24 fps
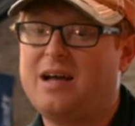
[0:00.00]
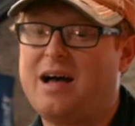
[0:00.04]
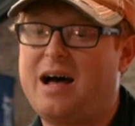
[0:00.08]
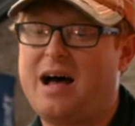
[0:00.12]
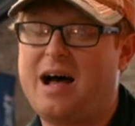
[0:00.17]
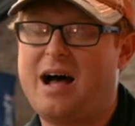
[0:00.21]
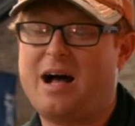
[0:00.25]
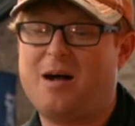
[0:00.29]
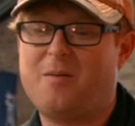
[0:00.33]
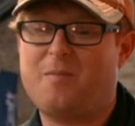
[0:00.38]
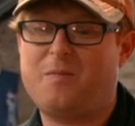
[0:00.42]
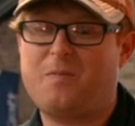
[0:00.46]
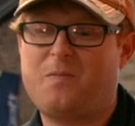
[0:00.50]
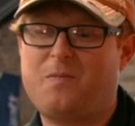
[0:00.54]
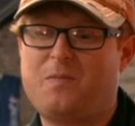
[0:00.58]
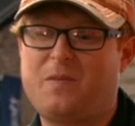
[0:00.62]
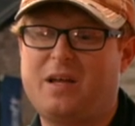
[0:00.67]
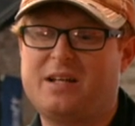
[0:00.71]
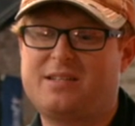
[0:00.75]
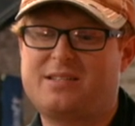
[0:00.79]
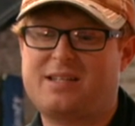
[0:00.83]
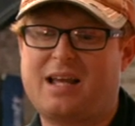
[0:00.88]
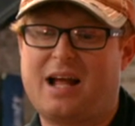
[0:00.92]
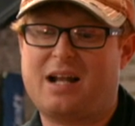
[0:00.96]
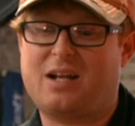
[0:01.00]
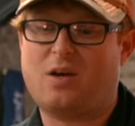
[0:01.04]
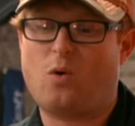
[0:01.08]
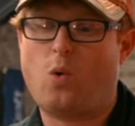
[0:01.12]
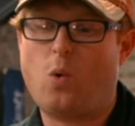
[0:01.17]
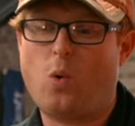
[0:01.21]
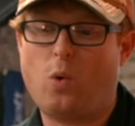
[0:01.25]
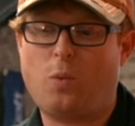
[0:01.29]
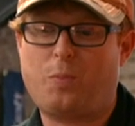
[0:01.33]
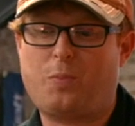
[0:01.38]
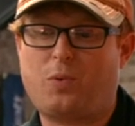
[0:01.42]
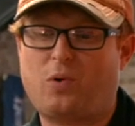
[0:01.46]
Um, it's got a
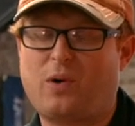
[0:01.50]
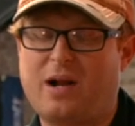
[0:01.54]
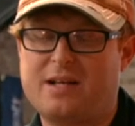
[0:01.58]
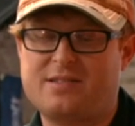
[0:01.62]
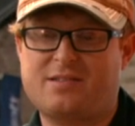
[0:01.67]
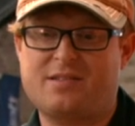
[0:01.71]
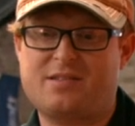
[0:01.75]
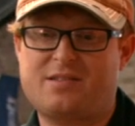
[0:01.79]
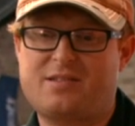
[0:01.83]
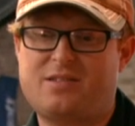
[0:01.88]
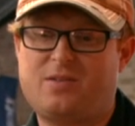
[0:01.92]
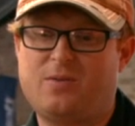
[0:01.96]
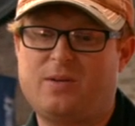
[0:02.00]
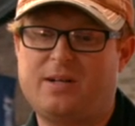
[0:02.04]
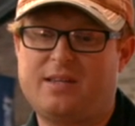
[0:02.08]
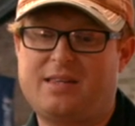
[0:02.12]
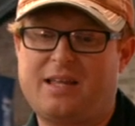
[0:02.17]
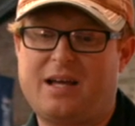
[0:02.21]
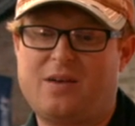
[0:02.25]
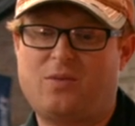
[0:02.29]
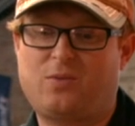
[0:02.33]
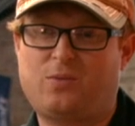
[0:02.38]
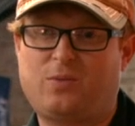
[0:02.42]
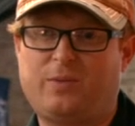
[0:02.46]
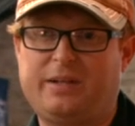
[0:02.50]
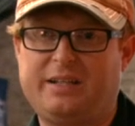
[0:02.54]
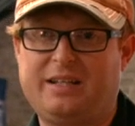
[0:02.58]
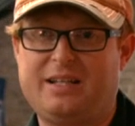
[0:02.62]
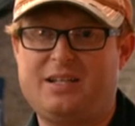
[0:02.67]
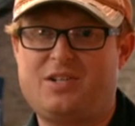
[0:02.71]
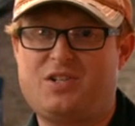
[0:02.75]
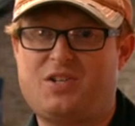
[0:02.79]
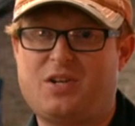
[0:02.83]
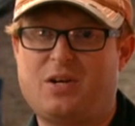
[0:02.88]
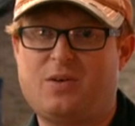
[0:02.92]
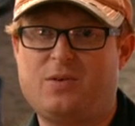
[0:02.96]
whole presence to it that
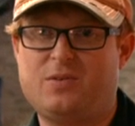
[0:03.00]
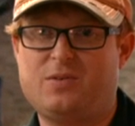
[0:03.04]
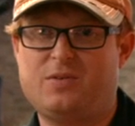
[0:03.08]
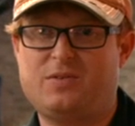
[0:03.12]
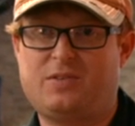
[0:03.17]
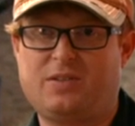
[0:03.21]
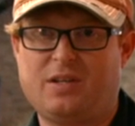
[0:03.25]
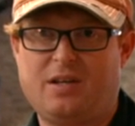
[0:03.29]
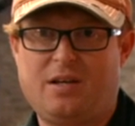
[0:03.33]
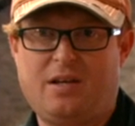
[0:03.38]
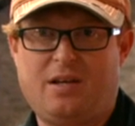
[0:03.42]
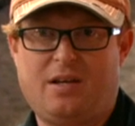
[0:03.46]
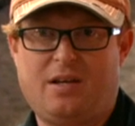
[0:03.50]
really shows